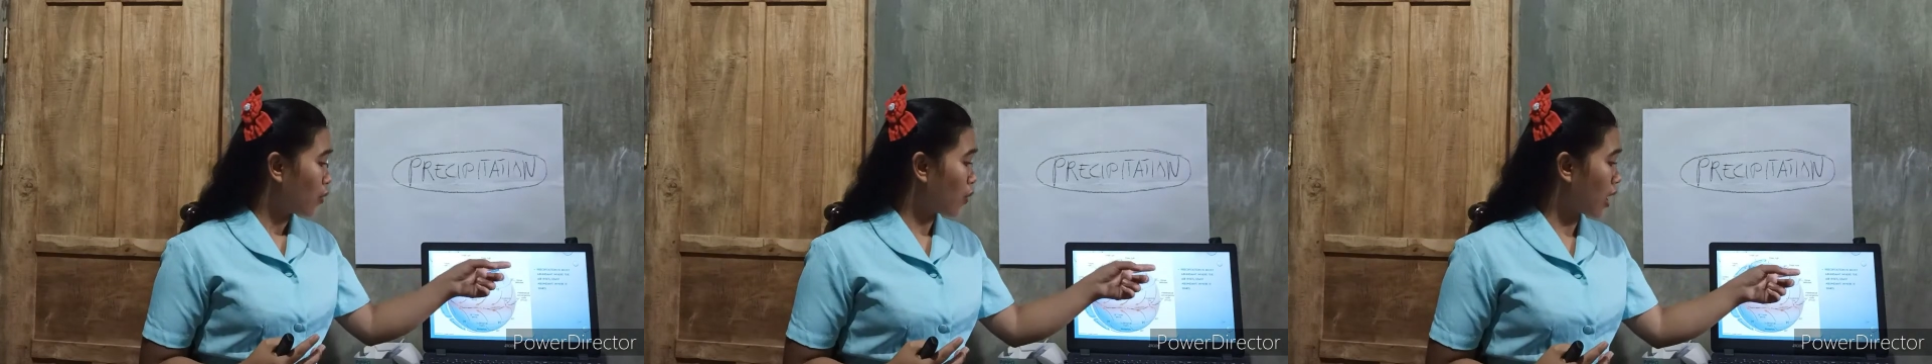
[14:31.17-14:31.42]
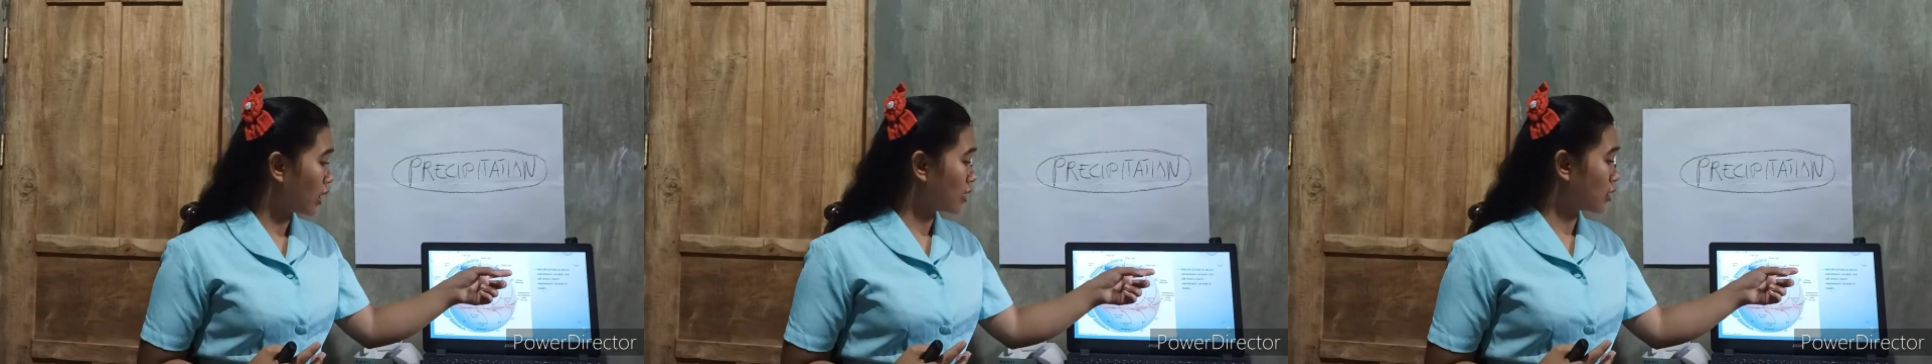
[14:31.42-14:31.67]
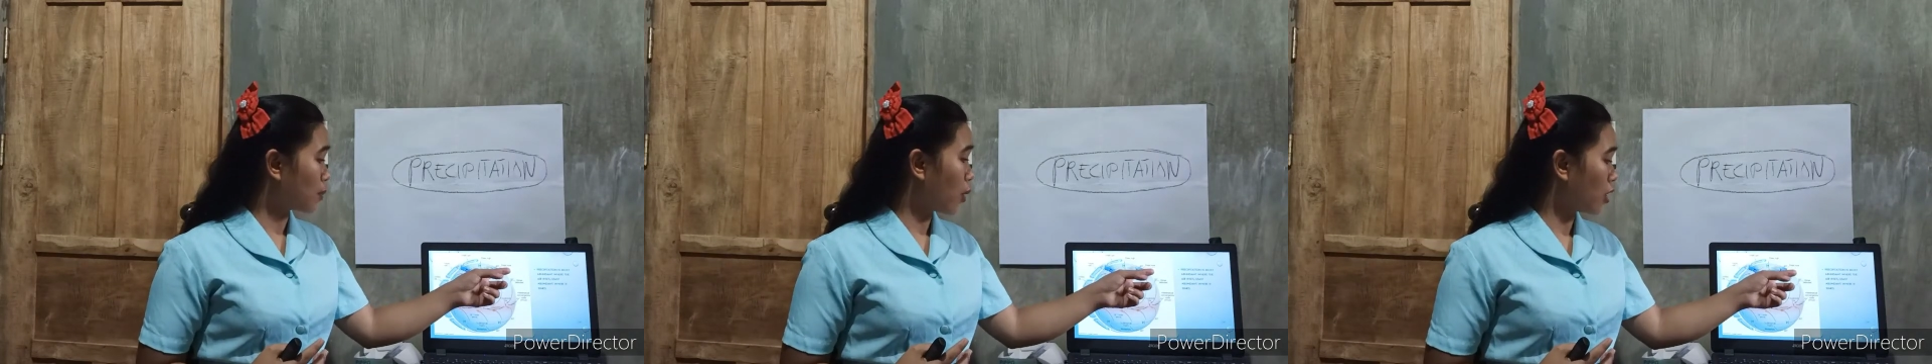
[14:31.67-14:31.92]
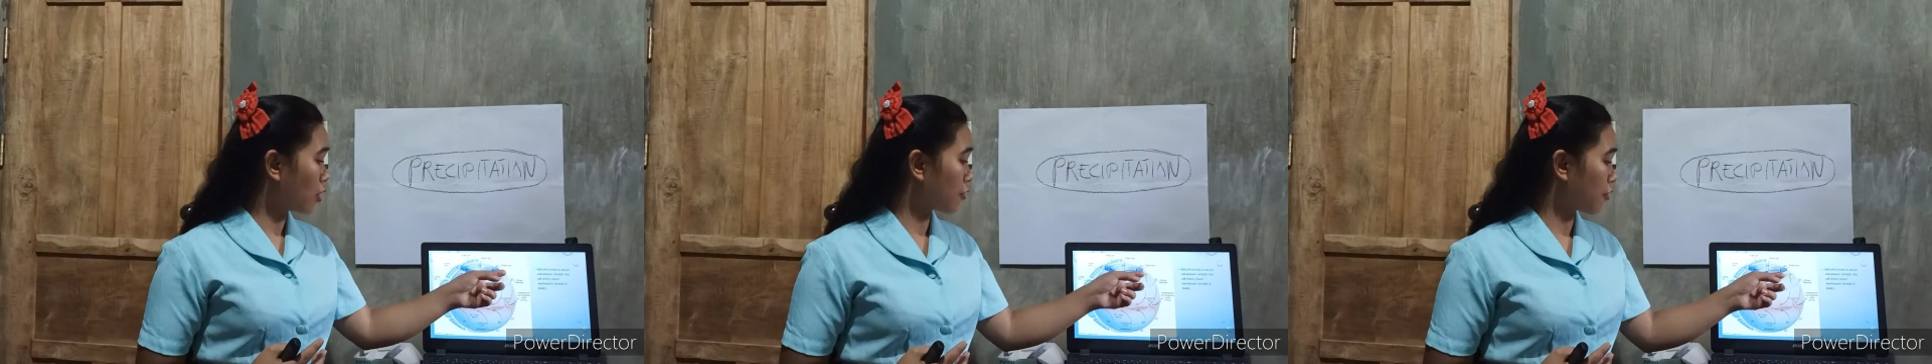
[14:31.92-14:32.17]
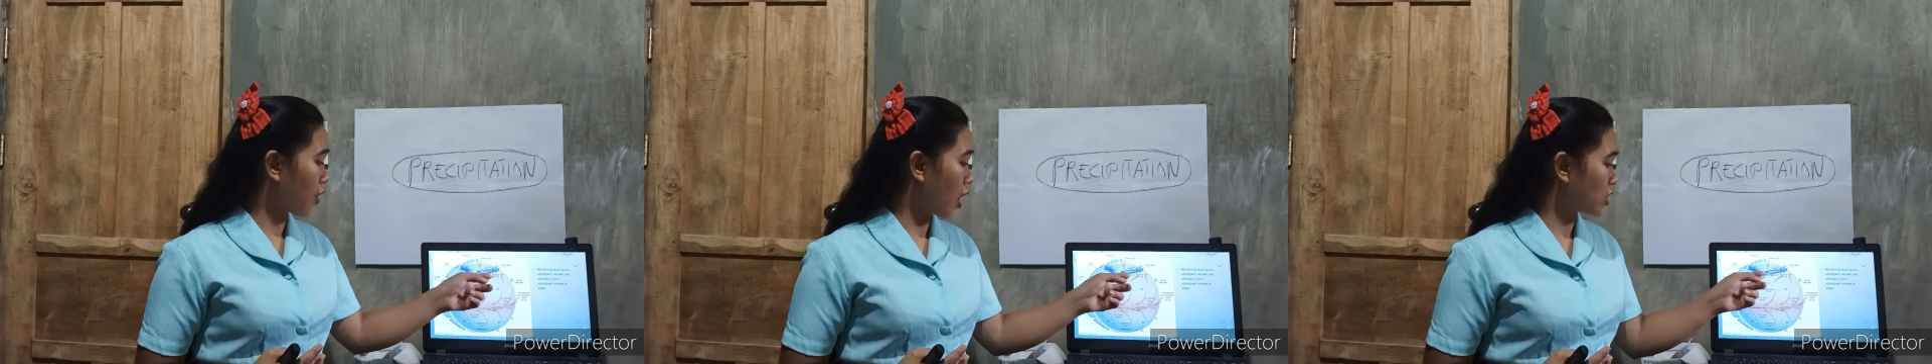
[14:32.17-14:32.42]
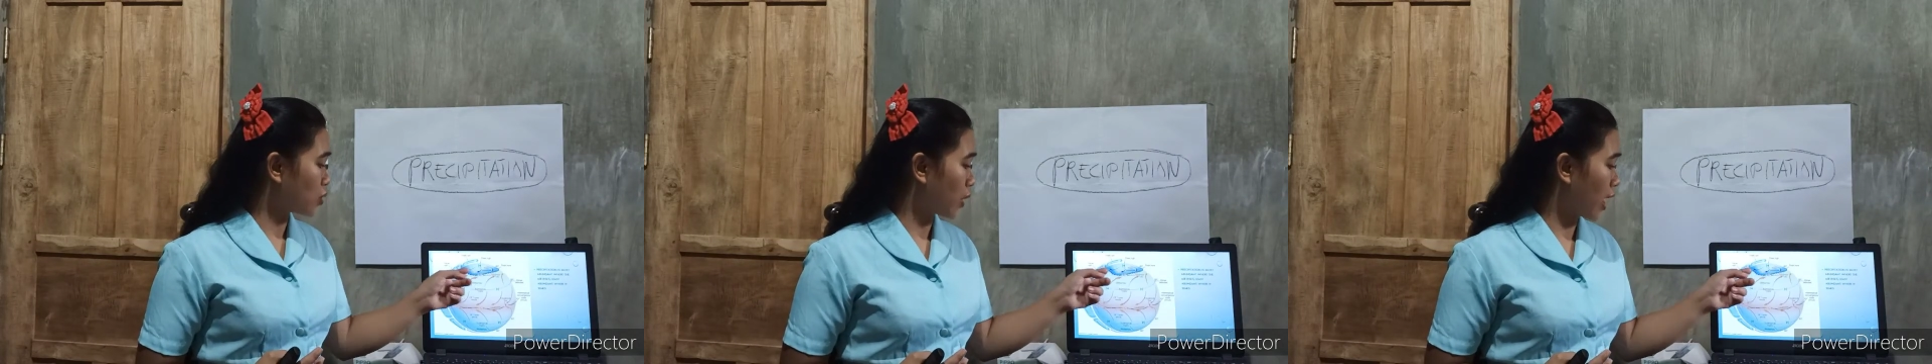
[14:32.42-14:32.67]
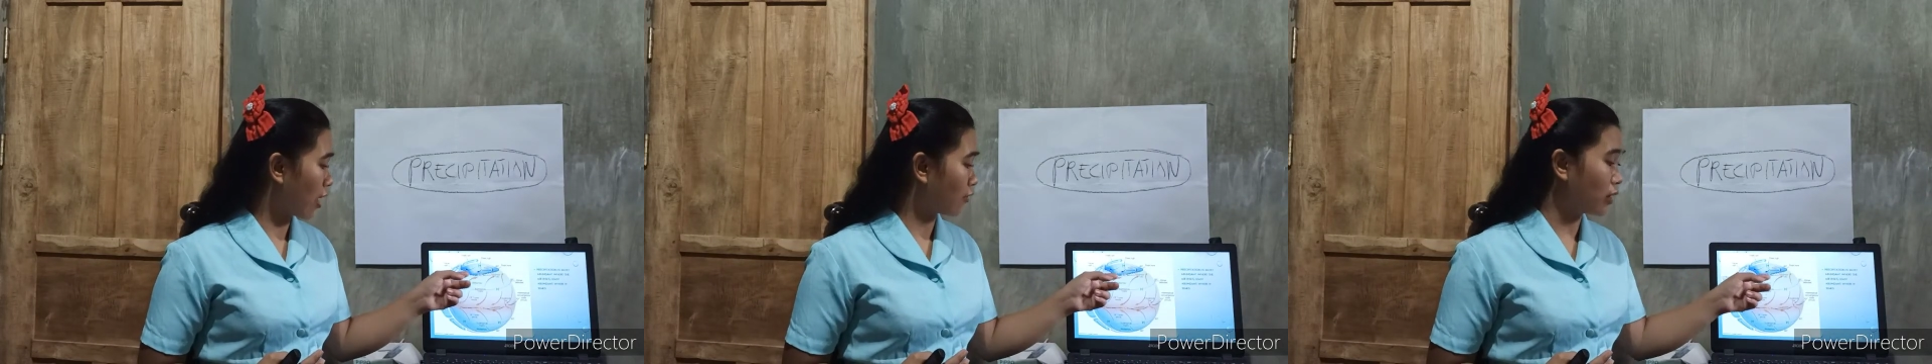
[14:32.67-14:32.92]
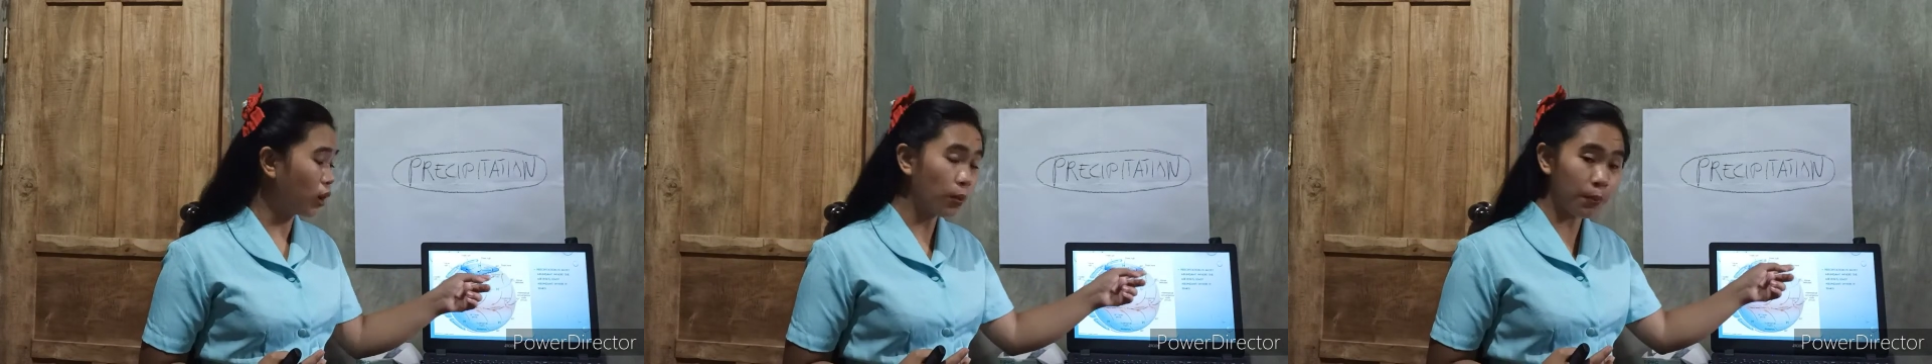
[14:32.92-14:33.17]
while in the polar front we
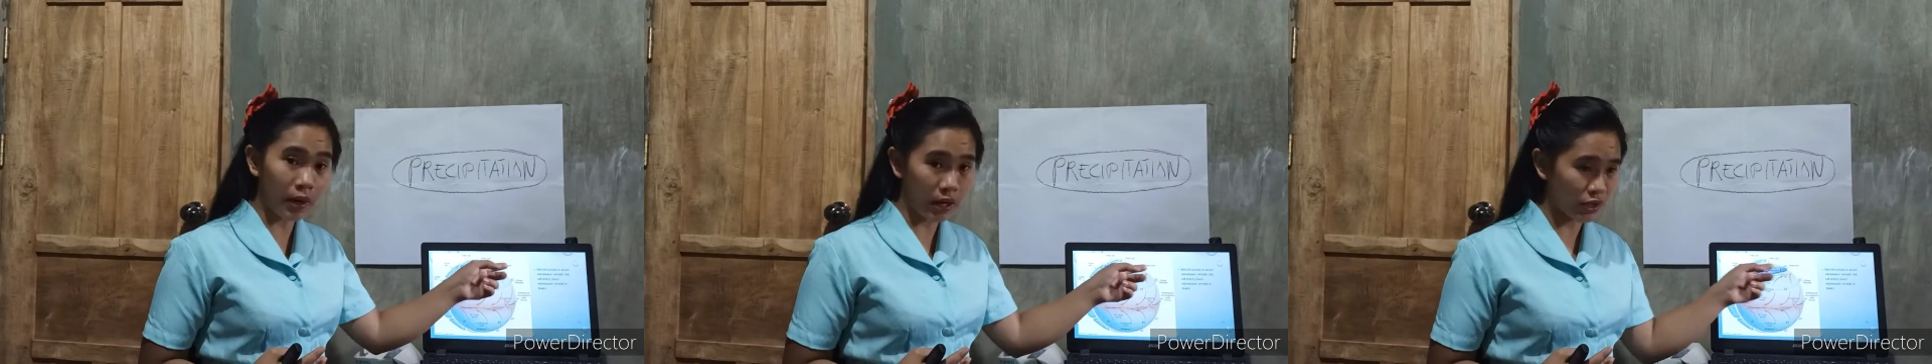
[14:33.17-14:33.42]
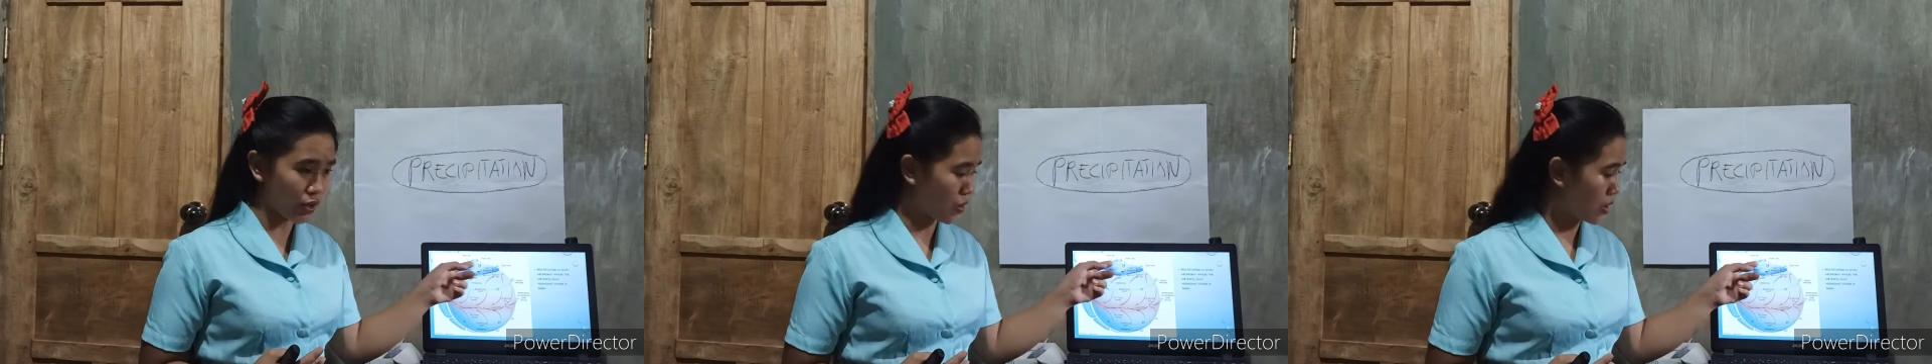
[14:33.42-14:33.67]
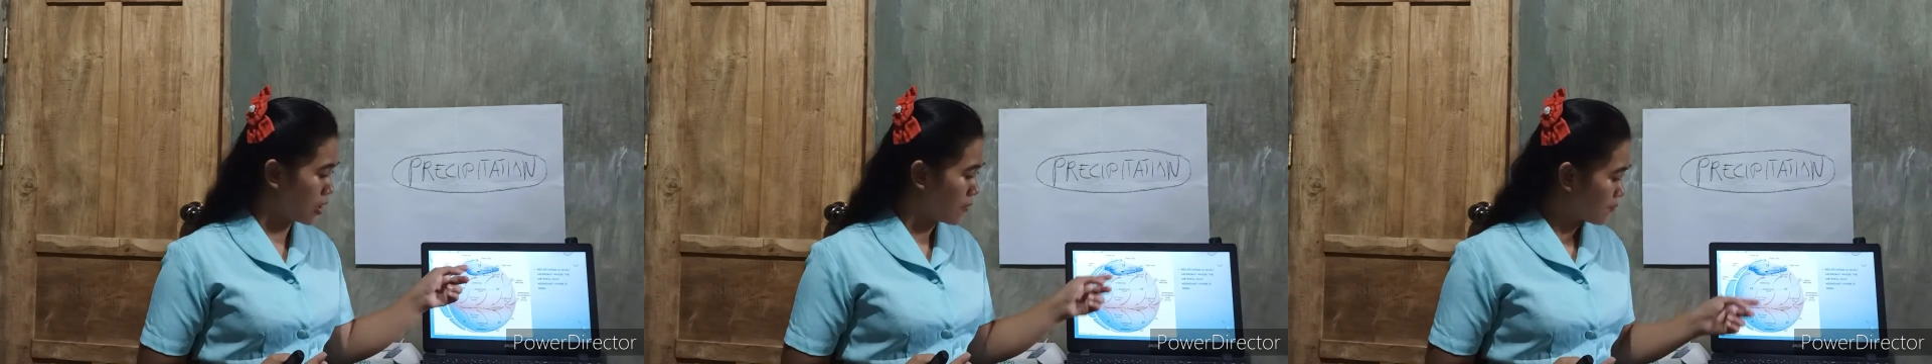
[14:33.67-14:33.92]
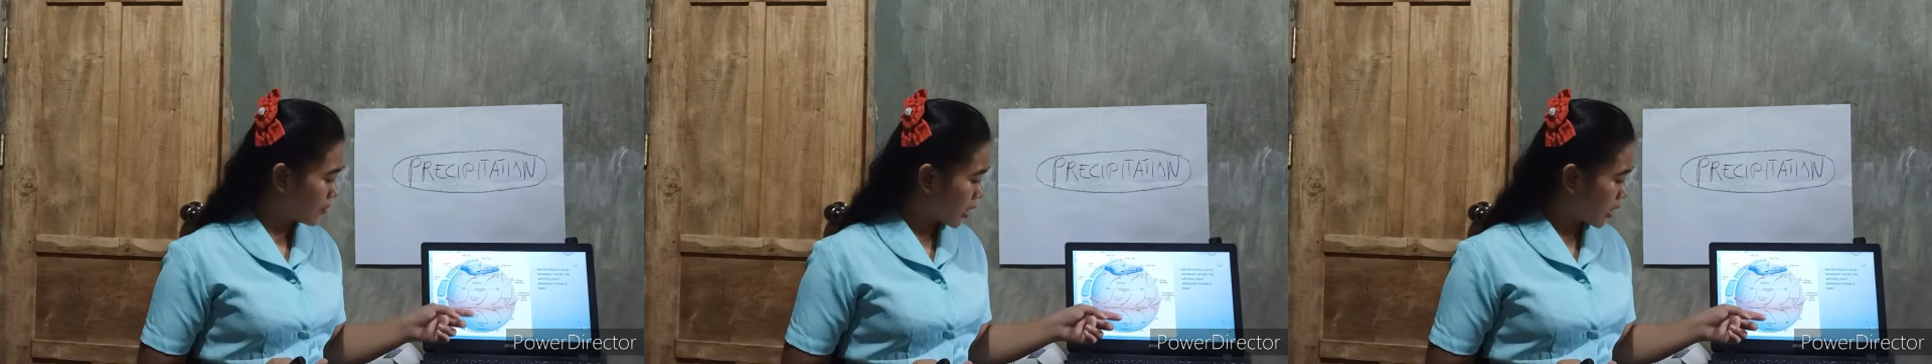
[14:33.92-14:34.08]
have low pressure,